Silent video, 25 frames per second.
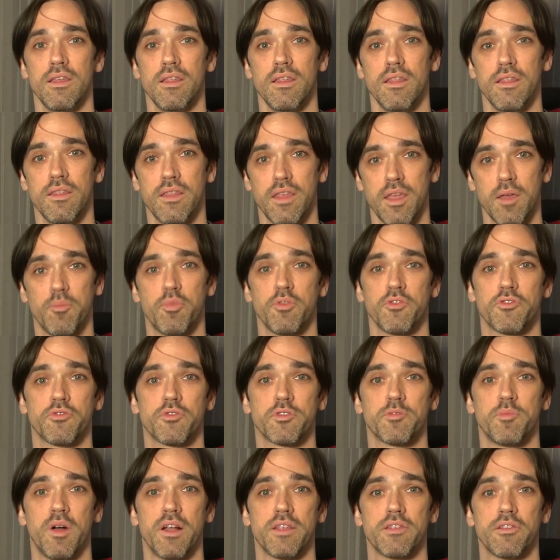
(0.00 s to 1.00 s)
the impulse
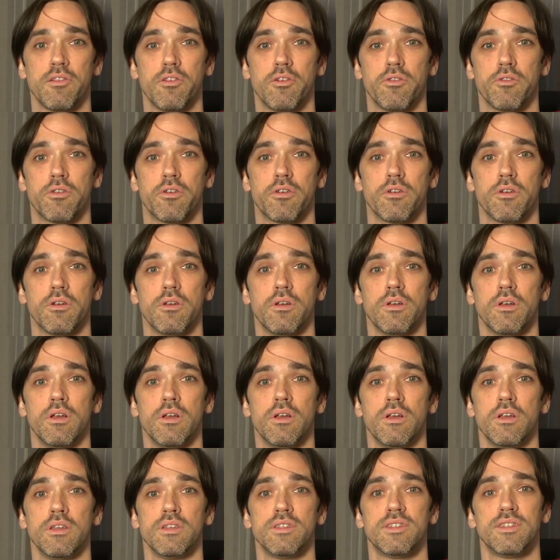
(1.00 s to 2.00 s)
response loader
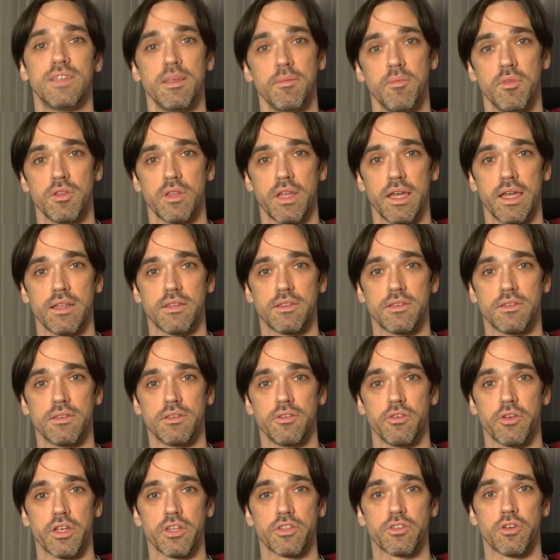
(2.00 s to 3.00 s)
simulates
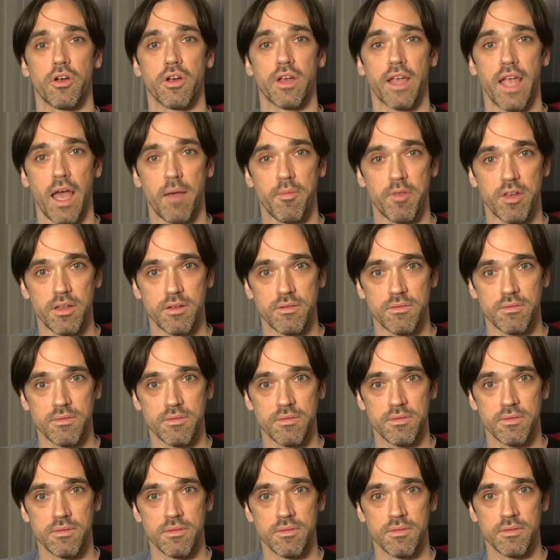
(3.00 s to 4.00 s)
your guitar cabinet
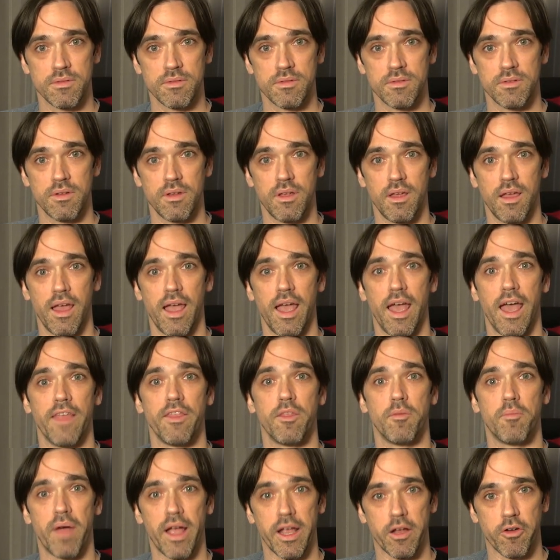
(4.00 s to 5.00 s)
and the
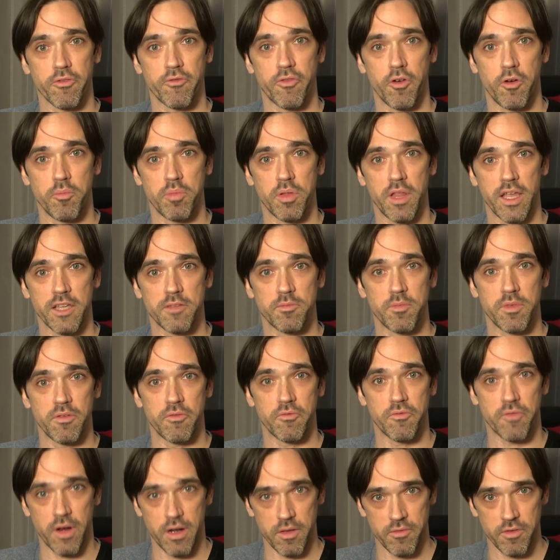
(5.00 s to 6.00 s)
microphone placement in
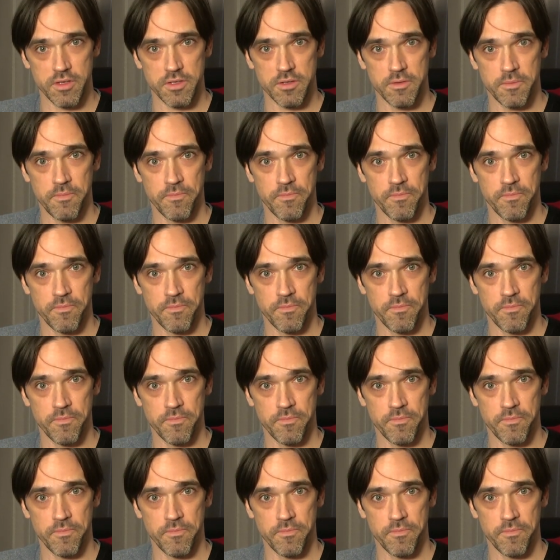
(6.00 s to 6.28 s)
front of it.